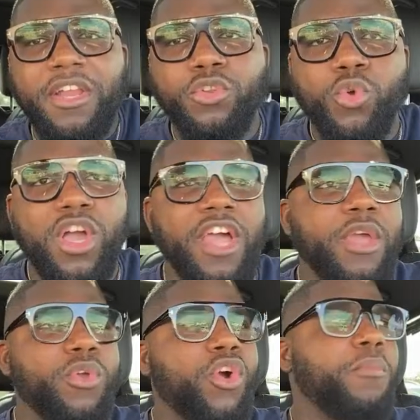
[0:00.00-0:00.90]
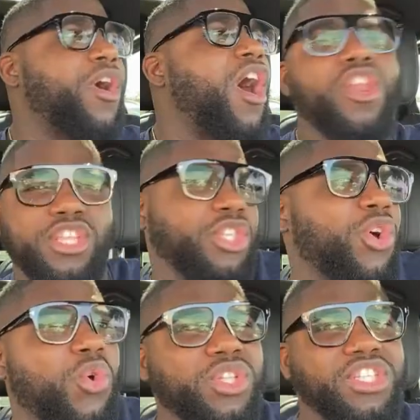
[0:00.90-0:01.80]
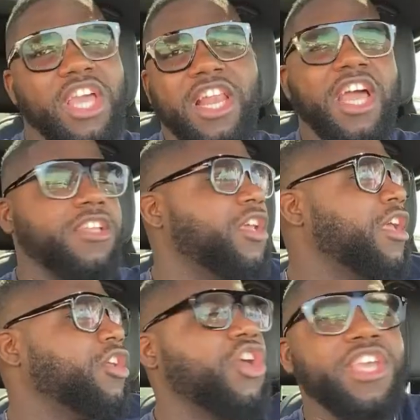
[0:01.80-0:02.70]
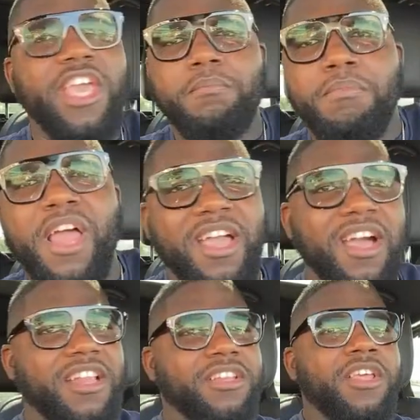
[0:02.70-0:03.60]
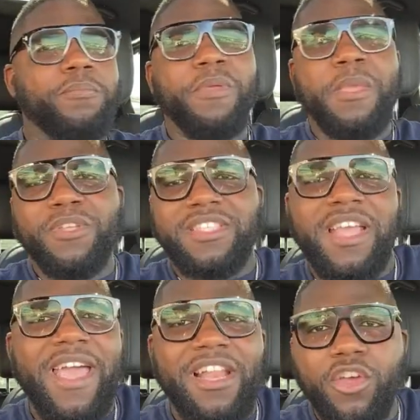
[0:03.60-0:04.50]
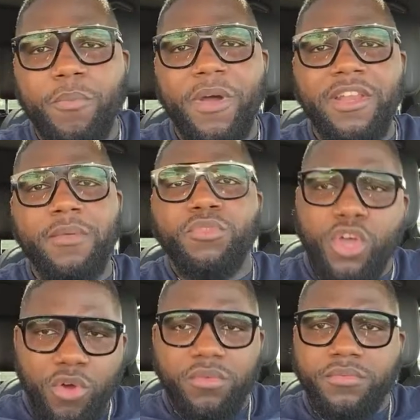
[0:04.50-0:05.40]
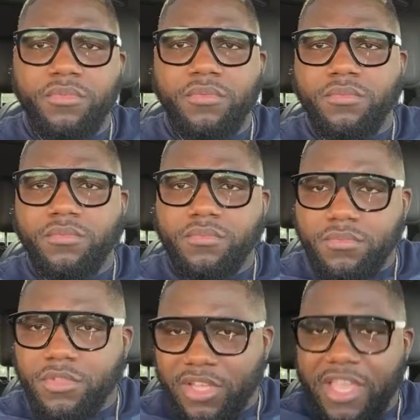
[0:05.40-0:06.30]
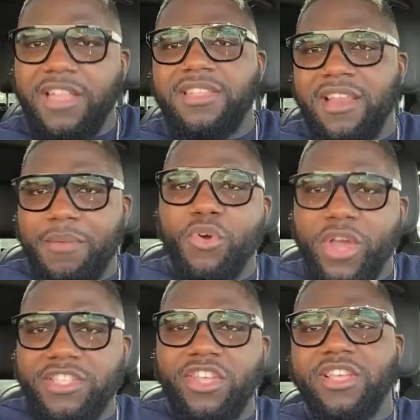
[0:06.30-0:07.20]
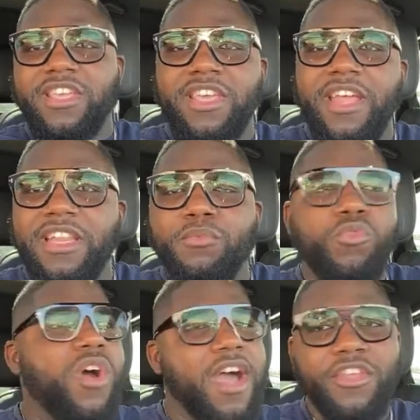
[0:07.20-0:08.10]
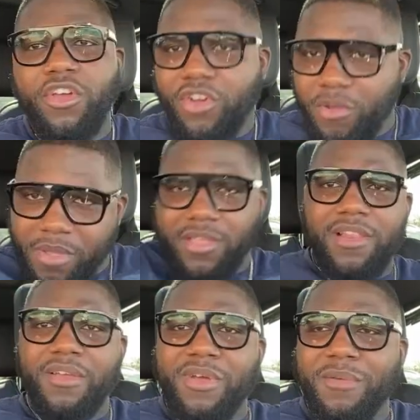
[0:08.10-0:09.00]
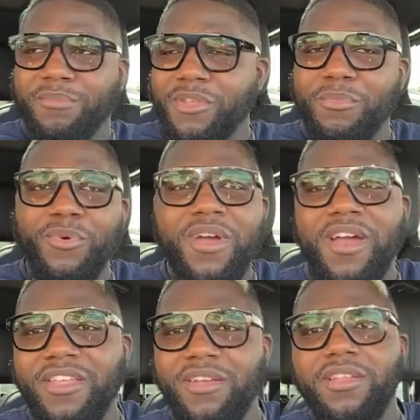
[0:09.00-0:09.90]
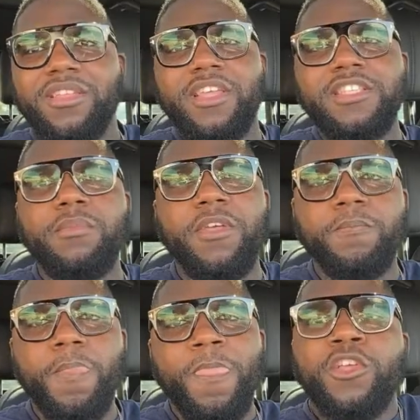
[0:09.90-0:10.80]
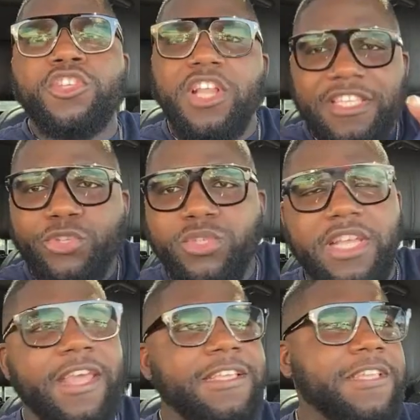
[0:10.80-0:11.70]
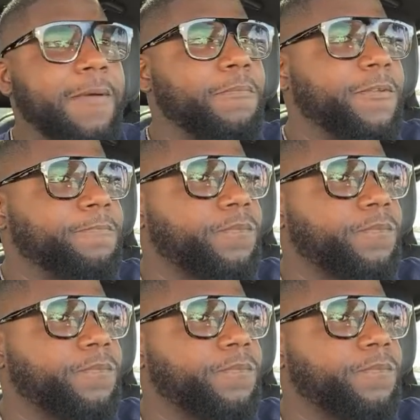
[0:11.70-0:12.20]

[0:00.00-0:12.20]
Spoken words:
know, cause then we come call you suck out gal and you get black and people style you up on them. No. You can't tell a boy see you give than him want you. Come here, girl, I want you. You see me? So let's use an example.